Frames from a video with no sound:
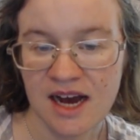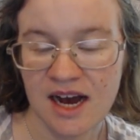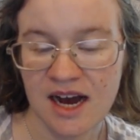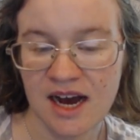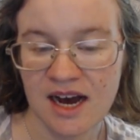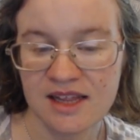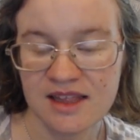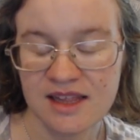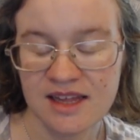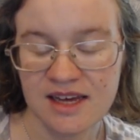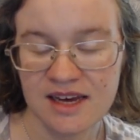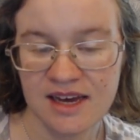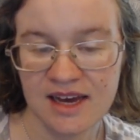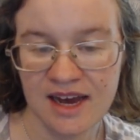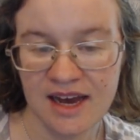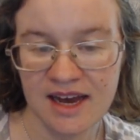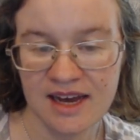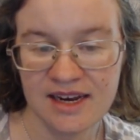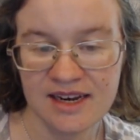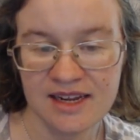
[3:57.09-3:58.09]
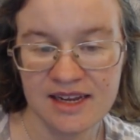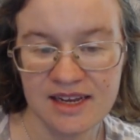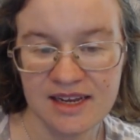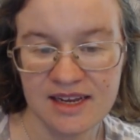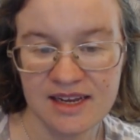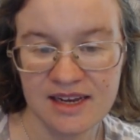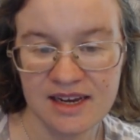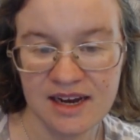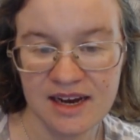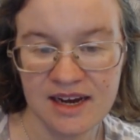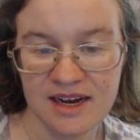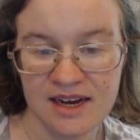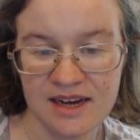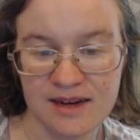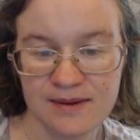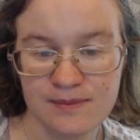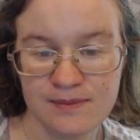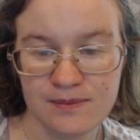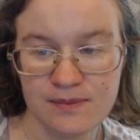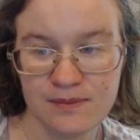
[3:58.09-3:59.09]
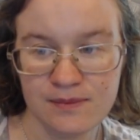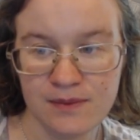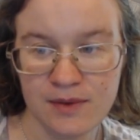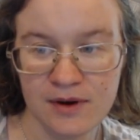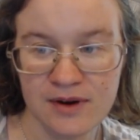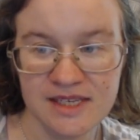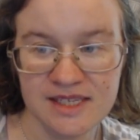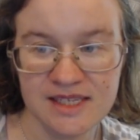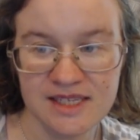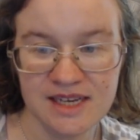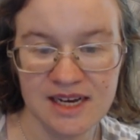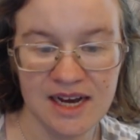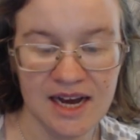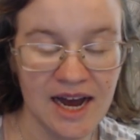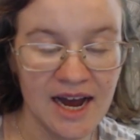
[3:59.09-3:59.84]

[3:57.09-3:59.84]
Are there any um, points that are